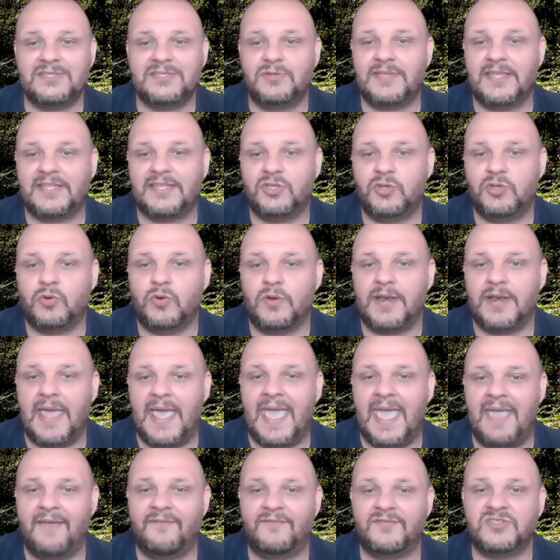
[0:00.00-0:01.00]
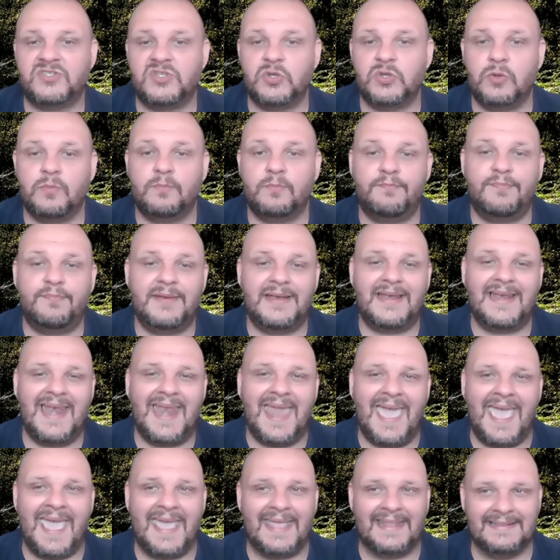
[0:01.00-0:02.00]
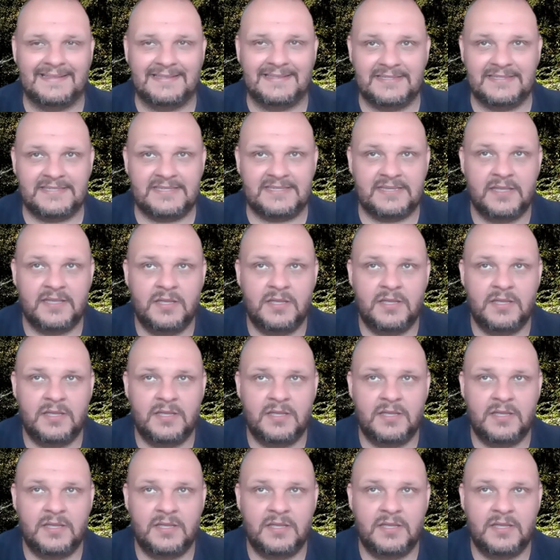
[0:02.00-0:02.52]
you that you're going to have to blend